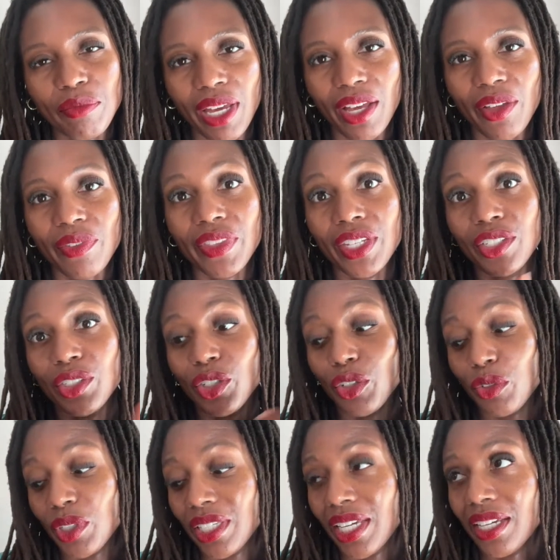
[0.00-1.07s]
bell, then
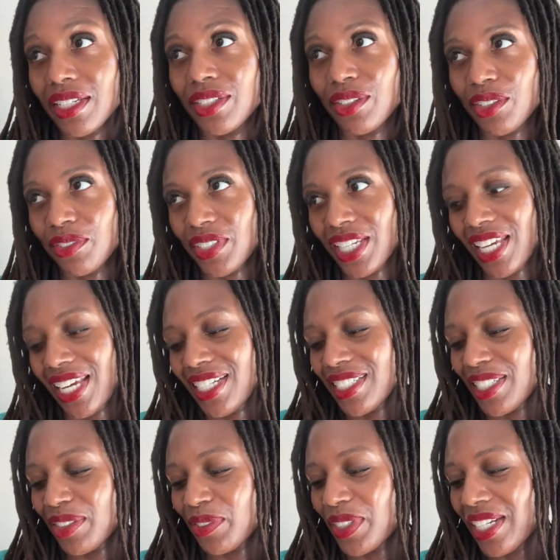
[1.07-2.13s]
you'll get a
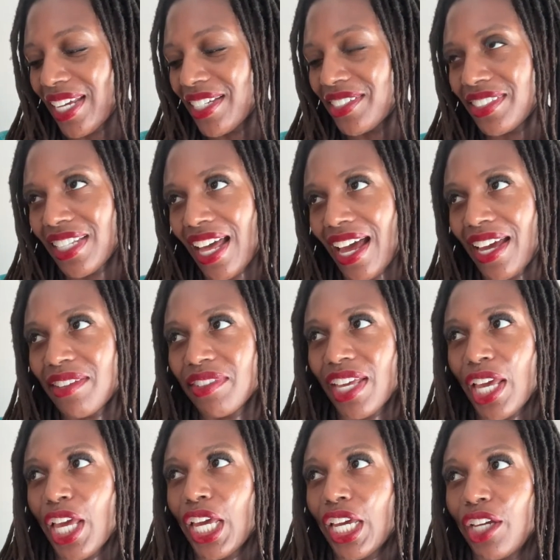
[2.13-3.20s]
notification when I go live,
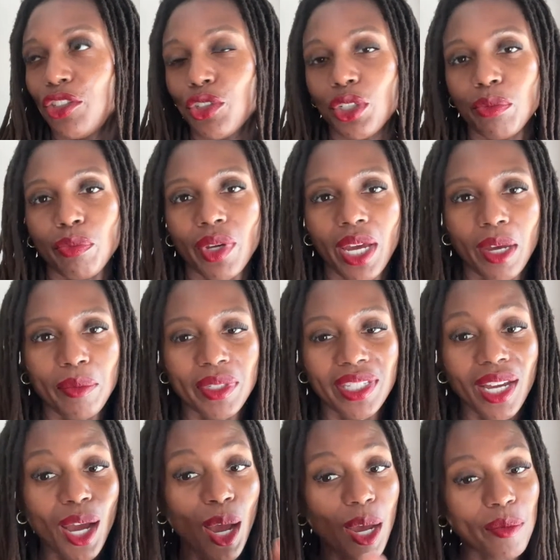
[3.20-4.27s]
and you can come in
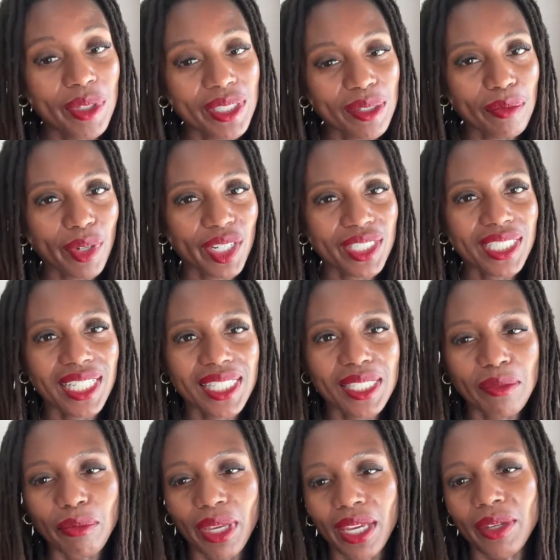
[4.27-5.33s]
the comments and
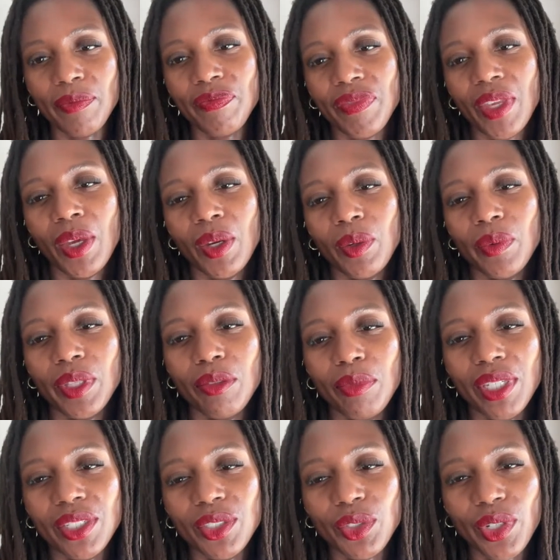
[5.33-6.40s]
participate with
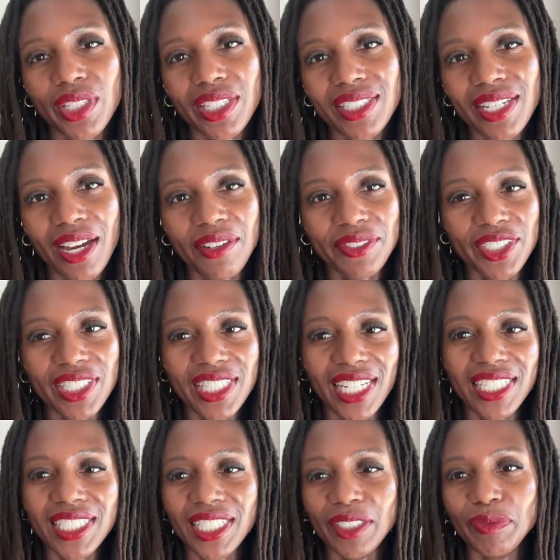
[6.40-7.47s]
me and join this
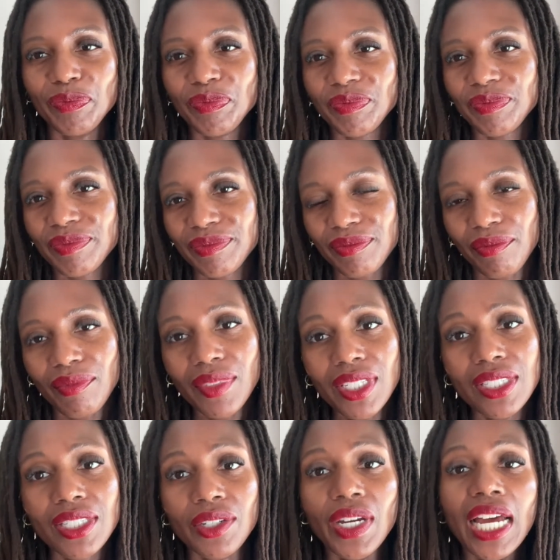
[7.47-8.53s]
conversation.
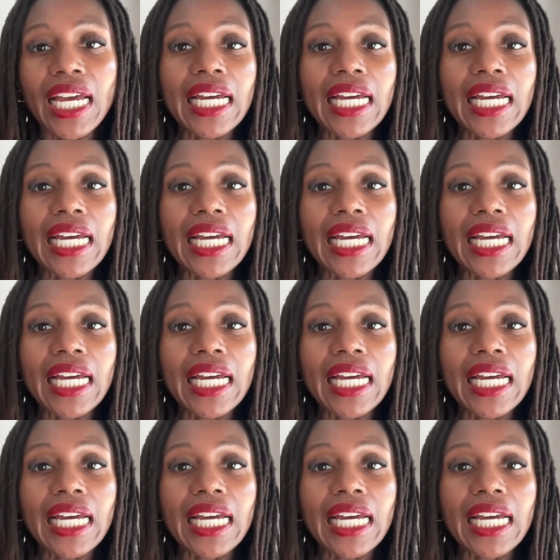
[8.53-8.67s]
So